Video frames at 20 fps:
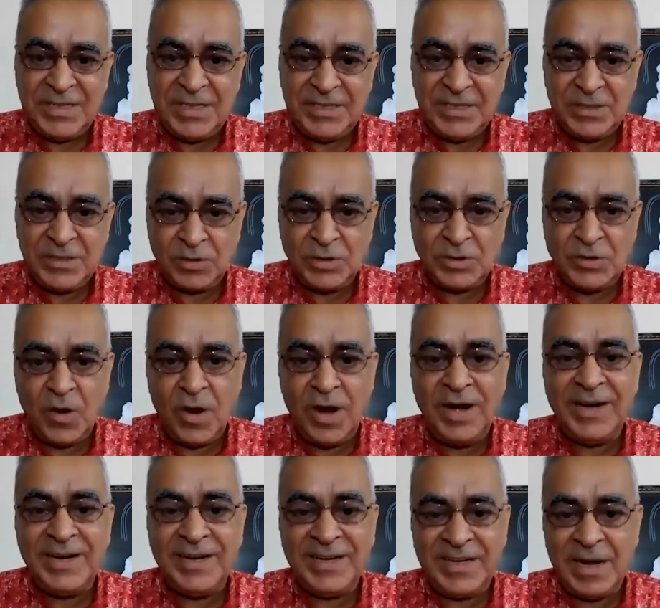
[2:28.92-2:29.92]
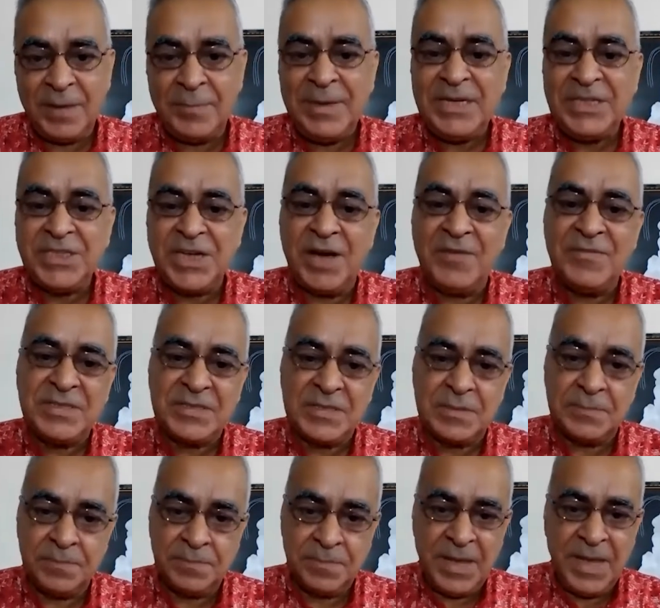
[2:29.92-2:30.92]
It's also called Tamil
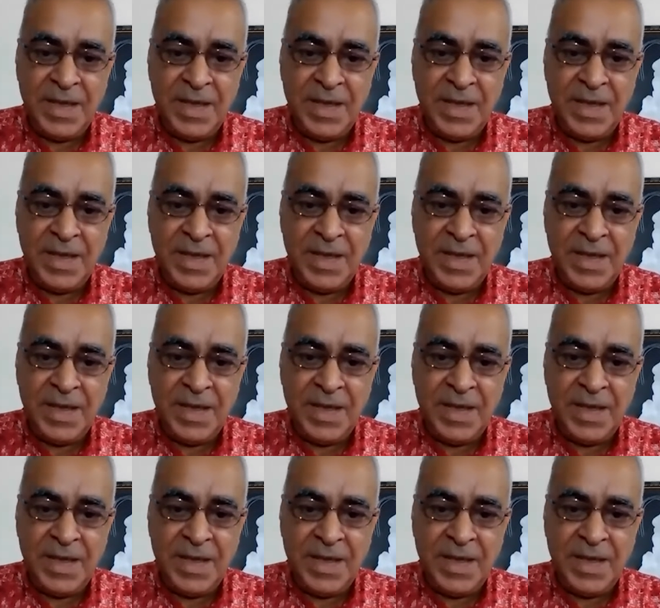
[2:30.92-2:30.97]
Shaivism.